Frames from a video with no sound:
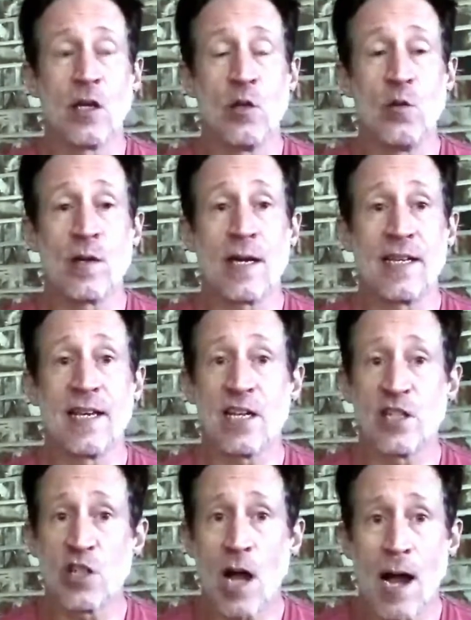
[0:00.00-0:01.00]
you can get a
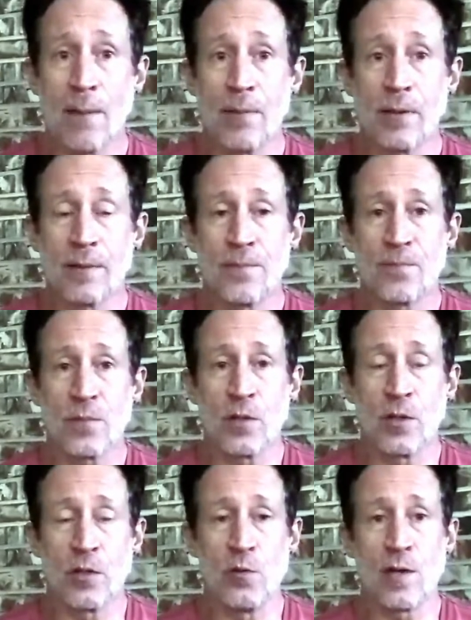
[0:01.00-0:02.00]
job,
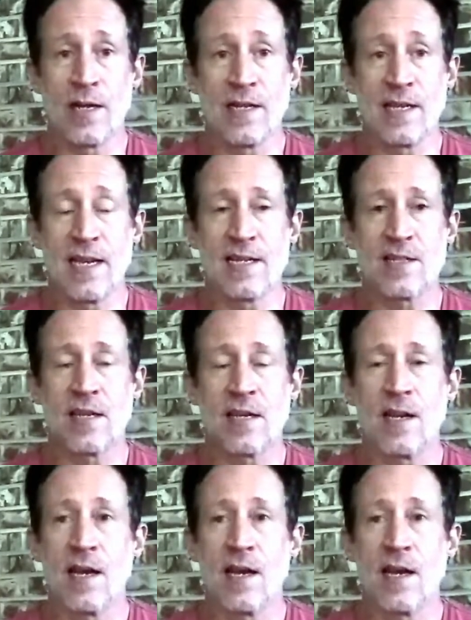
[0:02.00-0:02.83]
you can get